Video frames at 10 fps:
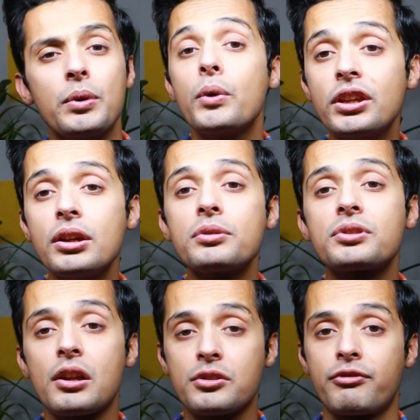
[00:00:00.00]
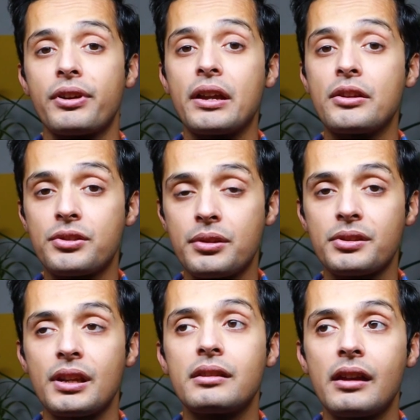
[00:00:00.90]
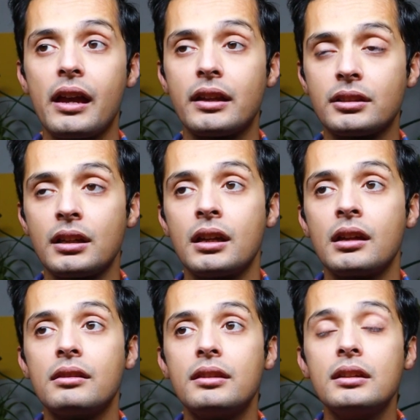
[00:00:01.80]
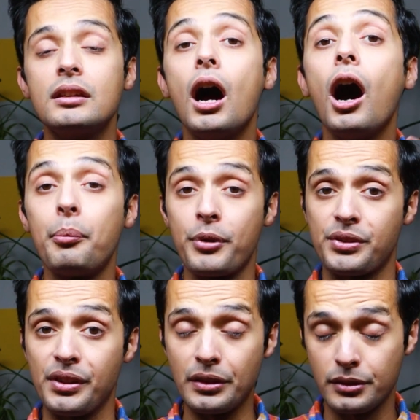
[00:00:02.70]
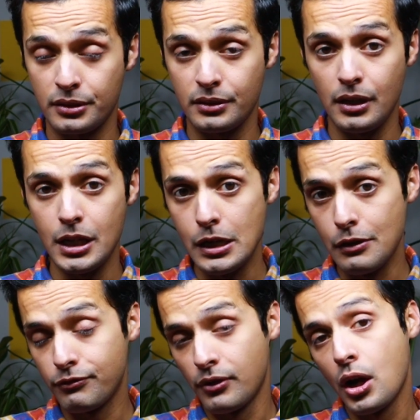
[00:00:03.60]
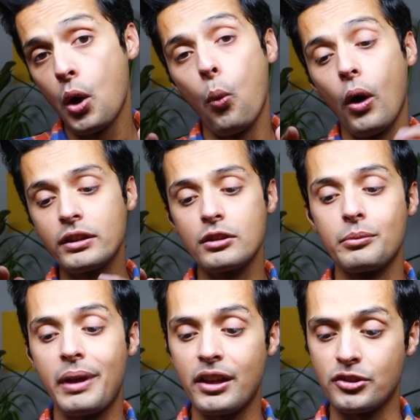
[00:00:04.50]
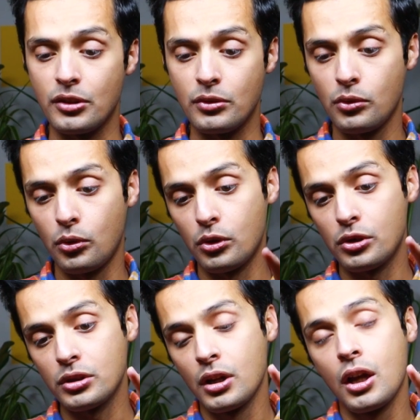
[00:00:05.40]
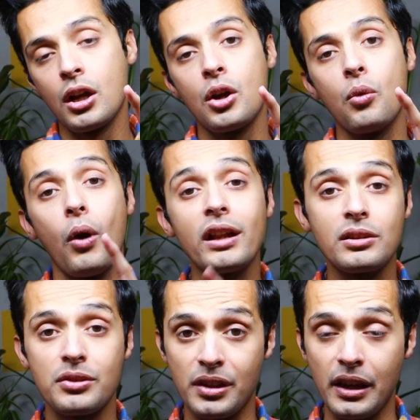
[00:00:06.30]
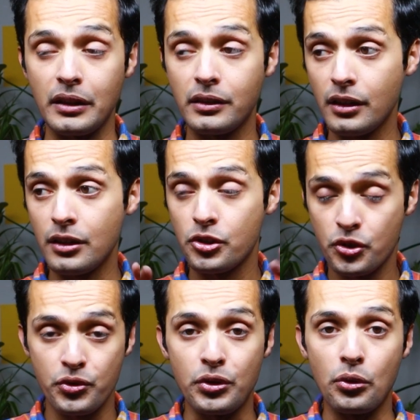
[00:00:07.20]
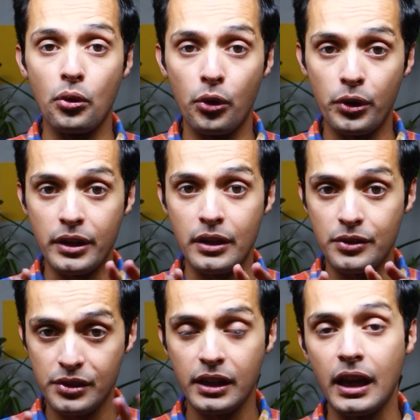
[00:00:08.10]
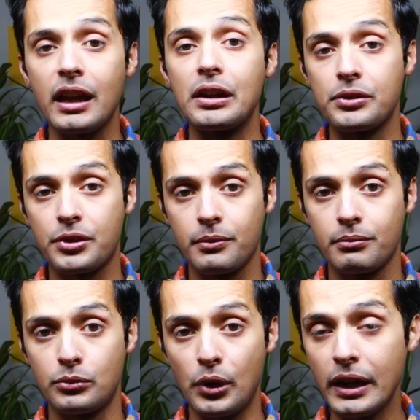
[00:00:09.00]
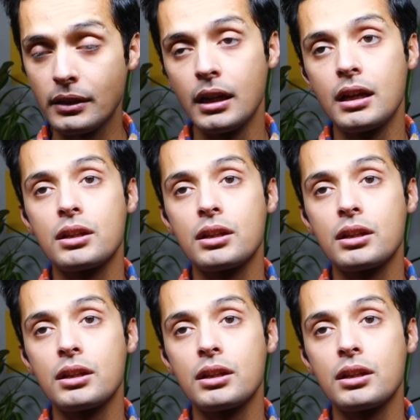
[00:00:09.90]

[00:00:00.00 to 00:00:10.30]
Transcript: We use this phrase to say that the opposite of what you imagine or what you said is true or is the case, right?